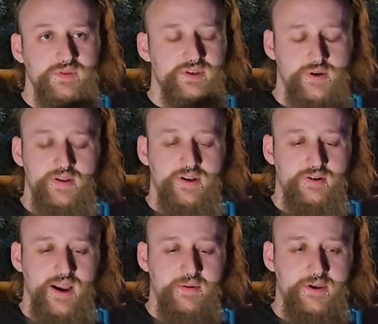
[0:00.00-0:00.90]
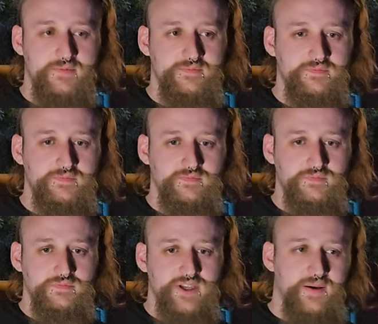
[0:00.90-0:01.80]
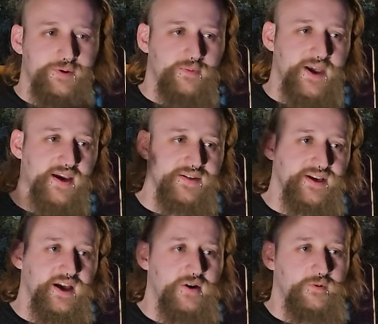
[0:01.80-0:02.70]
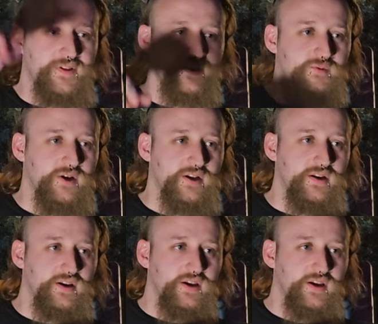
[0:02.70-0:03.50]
So I go in there, grab it. I put it back. I was like, I don't want this one.